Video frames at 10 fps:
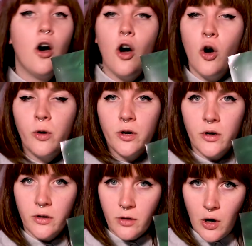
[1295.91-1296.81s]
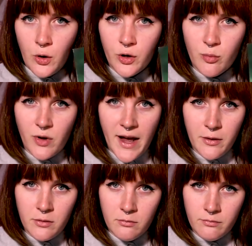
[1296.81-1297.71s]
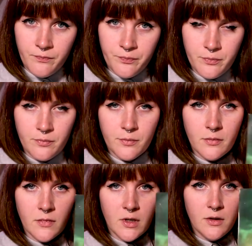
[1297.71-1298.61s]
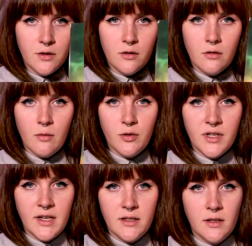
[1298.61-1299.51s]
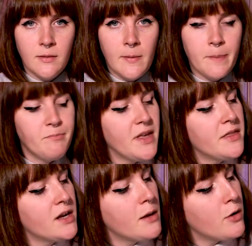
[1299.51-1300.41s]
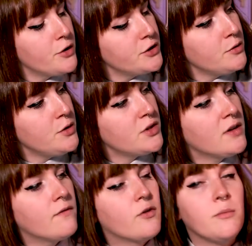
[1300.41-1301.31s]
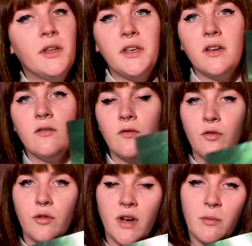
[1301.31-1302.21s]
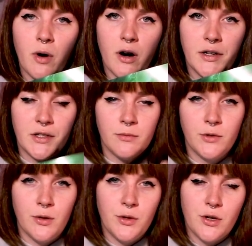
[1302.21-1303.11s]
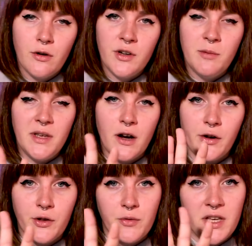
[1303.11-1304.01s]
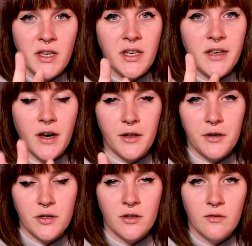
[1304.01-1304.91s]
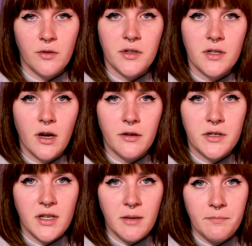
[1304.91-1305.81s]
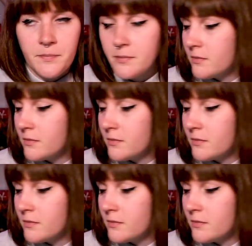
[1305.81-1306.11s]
Ochre, Ochre Brown to represent. And then I'm also using Vermilion for the red parts. So those are going to be our three key colors for this color scheme.